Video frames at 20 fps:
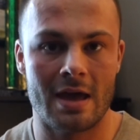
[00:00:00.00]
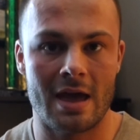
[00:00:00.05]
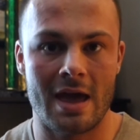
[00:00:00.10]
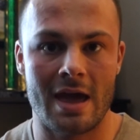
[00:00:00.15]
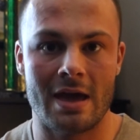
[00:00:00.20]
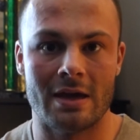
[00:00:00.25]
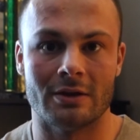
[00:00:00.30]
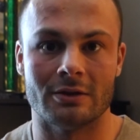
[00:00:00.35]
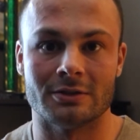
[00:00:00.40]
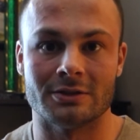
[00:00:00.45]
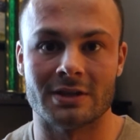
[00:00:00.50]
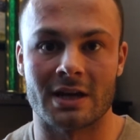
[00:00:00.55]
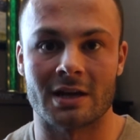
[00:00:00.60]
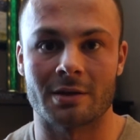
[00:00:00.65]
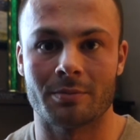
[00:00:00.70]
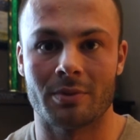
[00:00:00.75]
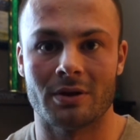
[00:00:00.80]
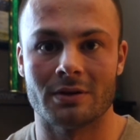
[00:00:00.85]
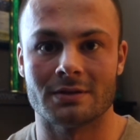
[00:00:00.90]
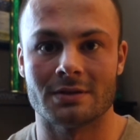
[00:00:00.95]

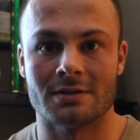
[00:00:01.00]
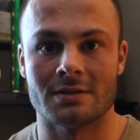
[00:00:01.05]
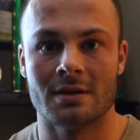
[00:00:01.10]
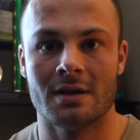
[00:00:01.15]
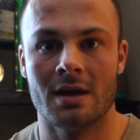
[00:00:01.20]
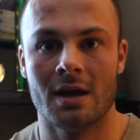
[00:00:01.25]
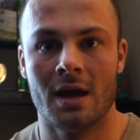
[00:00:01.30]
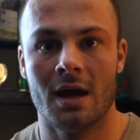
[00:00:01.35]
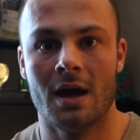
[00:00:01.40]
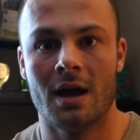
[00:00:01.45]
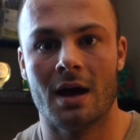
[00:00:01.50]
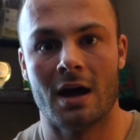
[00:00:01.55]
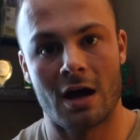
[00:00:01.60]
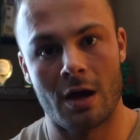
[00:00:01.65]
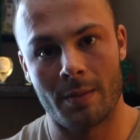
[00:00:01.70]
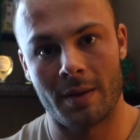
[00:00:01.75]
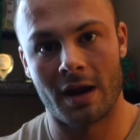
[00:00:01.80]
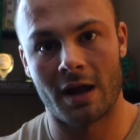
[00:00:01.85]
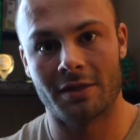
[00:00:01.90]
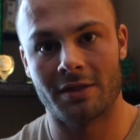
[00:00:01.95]
energetic person,
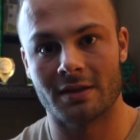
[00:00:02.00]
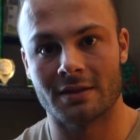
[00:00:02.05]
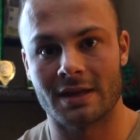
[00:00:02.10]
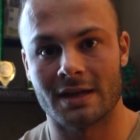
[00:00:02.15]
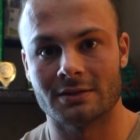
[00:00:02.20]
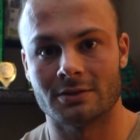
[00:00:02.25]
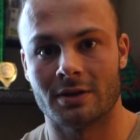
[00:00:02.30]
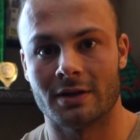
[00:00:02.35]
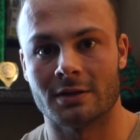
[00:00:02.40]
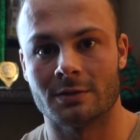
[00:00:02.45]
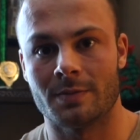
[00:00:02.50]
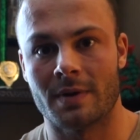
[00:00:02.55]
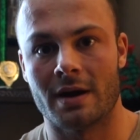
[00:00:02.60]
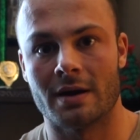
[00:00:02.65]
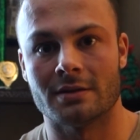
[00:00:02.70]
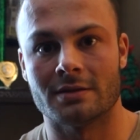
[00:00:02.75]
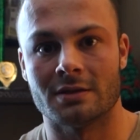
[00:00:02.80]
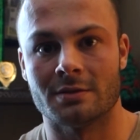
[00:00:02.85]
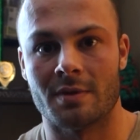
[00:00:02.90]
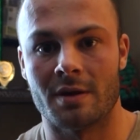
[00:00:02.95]
and I think that
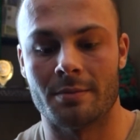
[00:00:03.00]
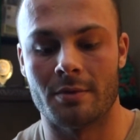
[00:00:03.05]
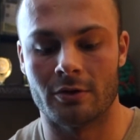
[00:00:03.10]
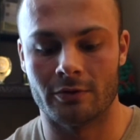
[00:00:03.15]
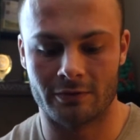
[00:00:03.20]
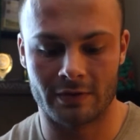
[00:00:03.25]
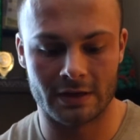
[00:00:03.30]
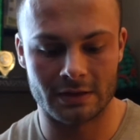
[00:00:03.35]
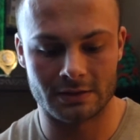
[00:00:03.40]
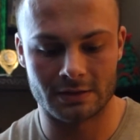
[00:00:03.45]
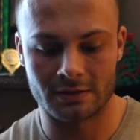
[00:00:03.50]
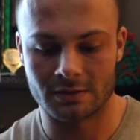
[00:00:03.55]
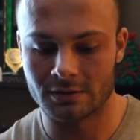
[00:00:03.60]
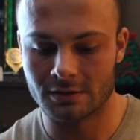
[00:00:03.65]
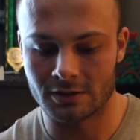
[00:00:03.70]
transpires into my motivation.